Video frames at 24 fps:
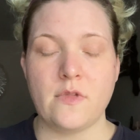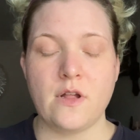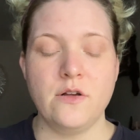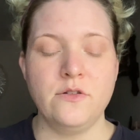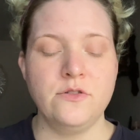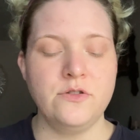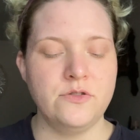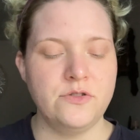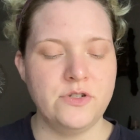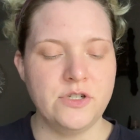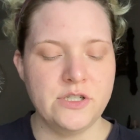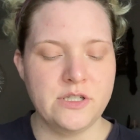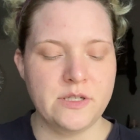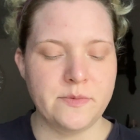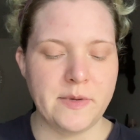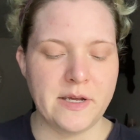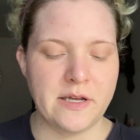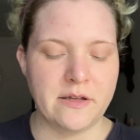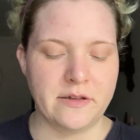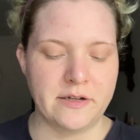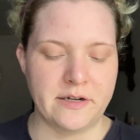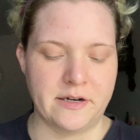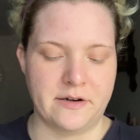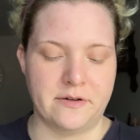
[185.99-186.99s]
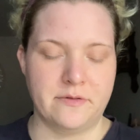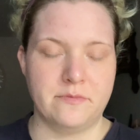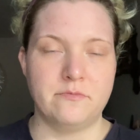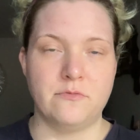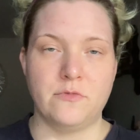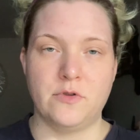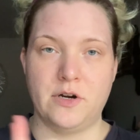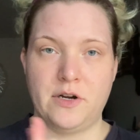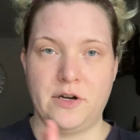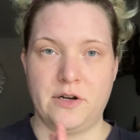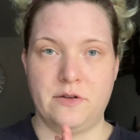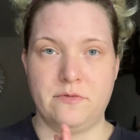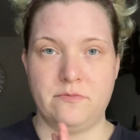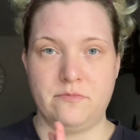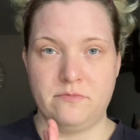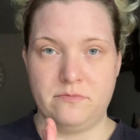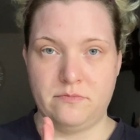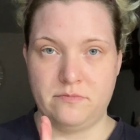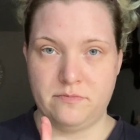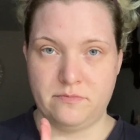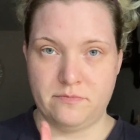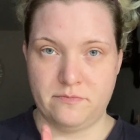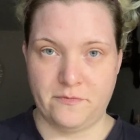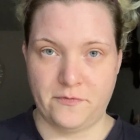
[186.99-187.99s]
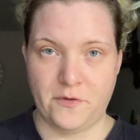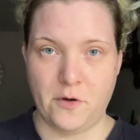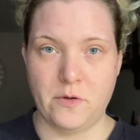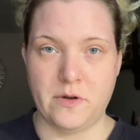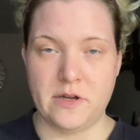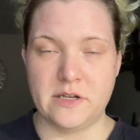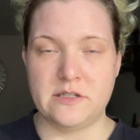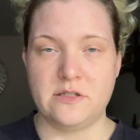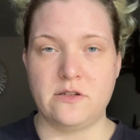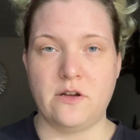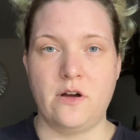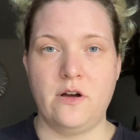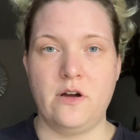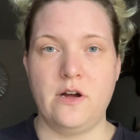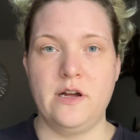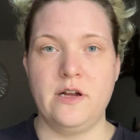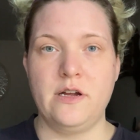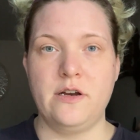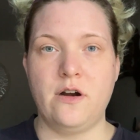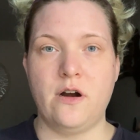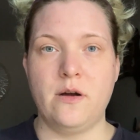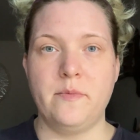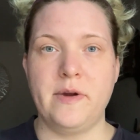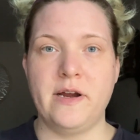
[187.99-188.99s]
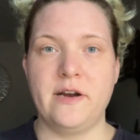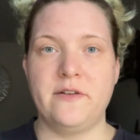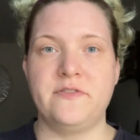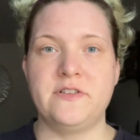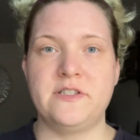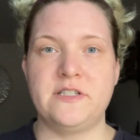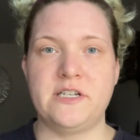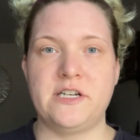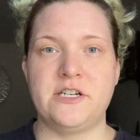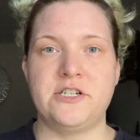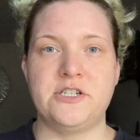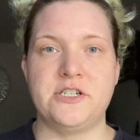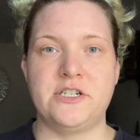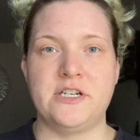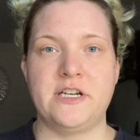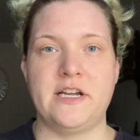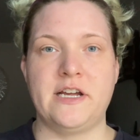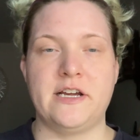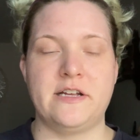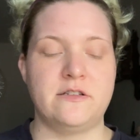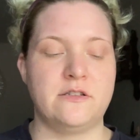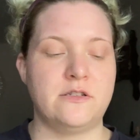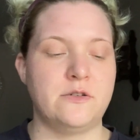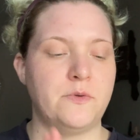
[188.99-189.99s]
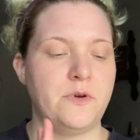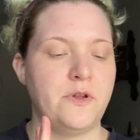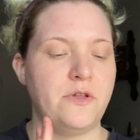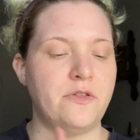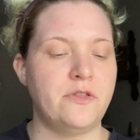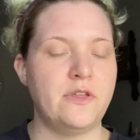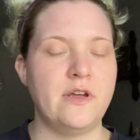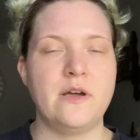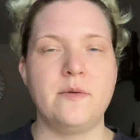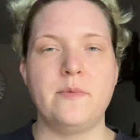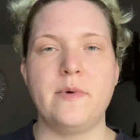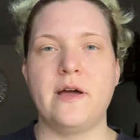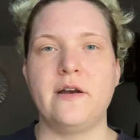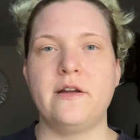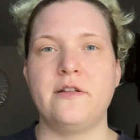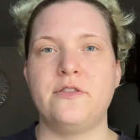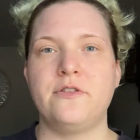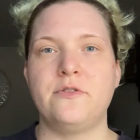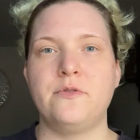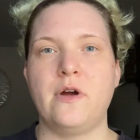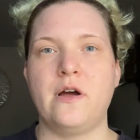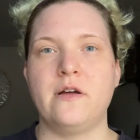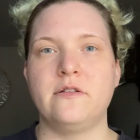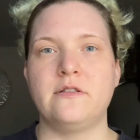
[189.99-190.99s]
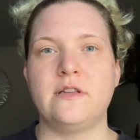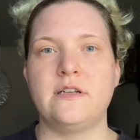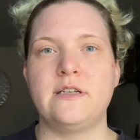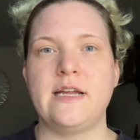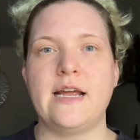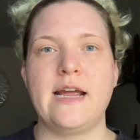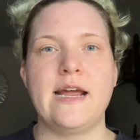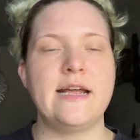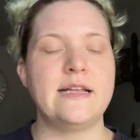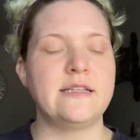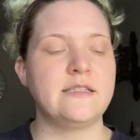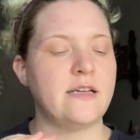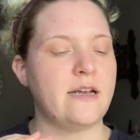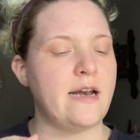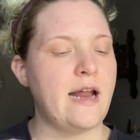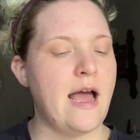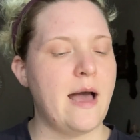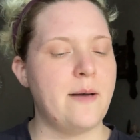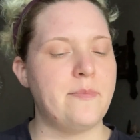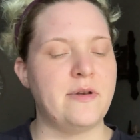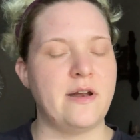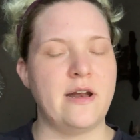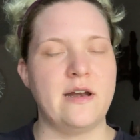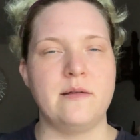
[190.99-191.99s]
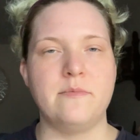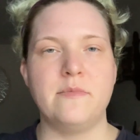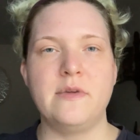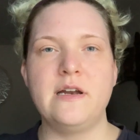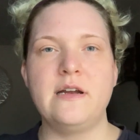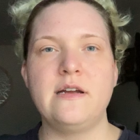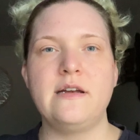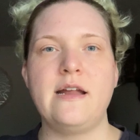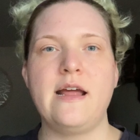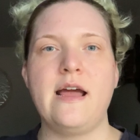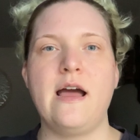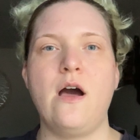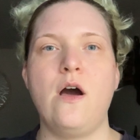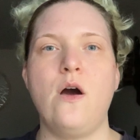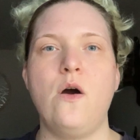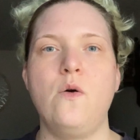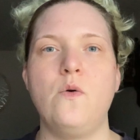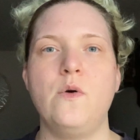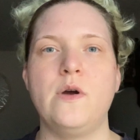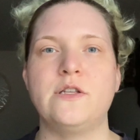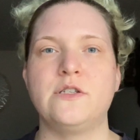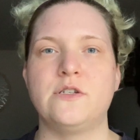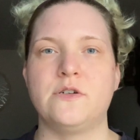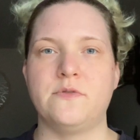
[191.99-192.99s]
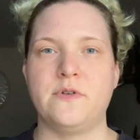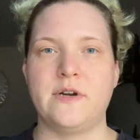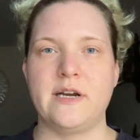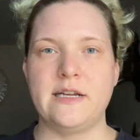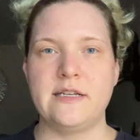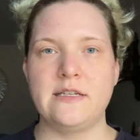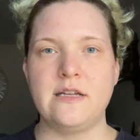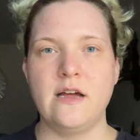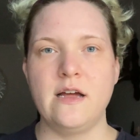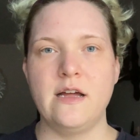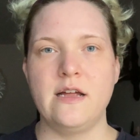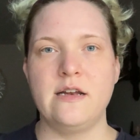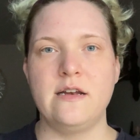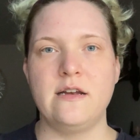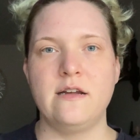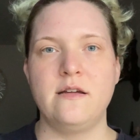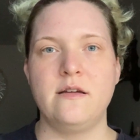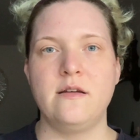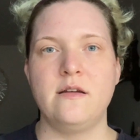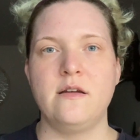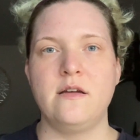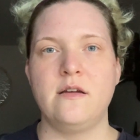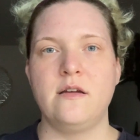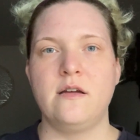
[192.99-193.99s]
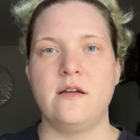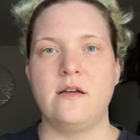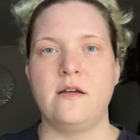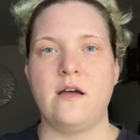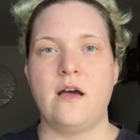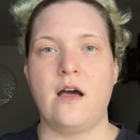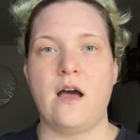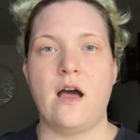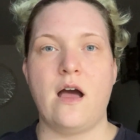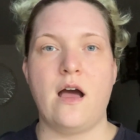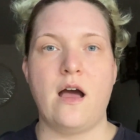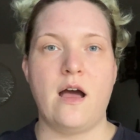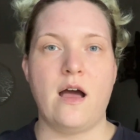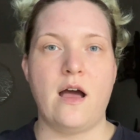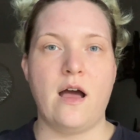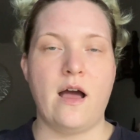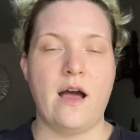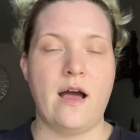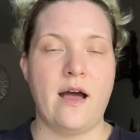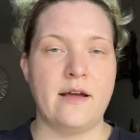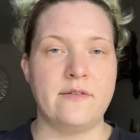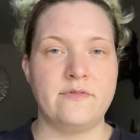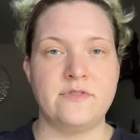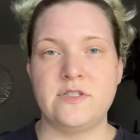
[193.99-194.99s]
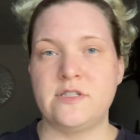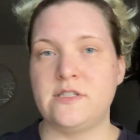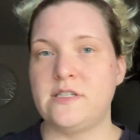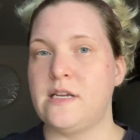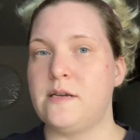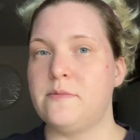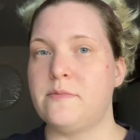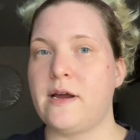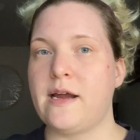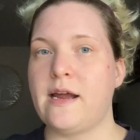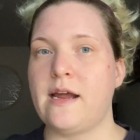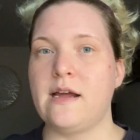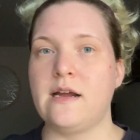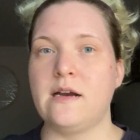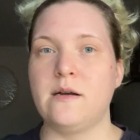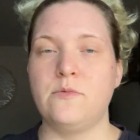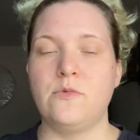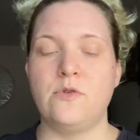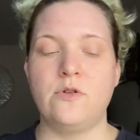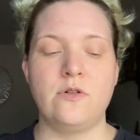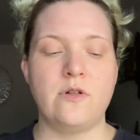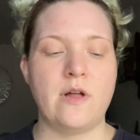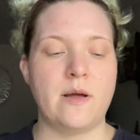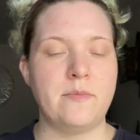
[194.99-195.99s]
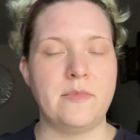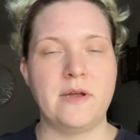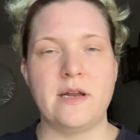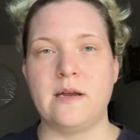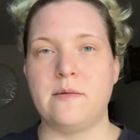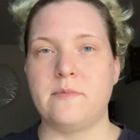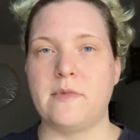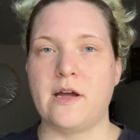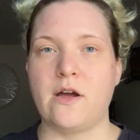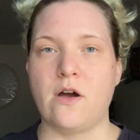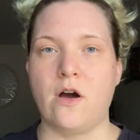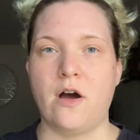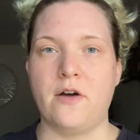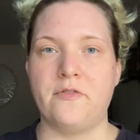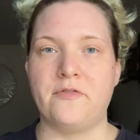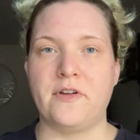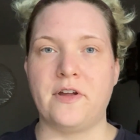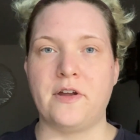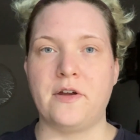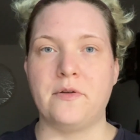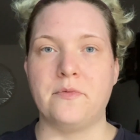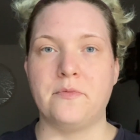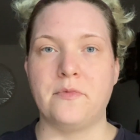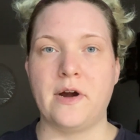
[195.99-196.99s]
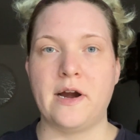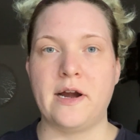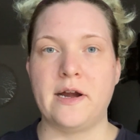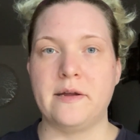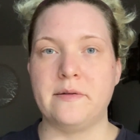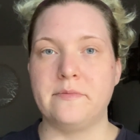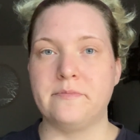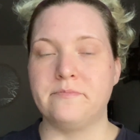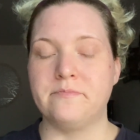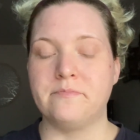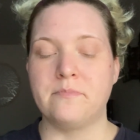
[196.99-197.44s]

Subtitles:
So just to be clear, we're gonna focus on our manifestation again. So when you think about it throughout the day, it's gonna happen any minute now, it's already done. I've seen my animal, I'm getting my coffee, right?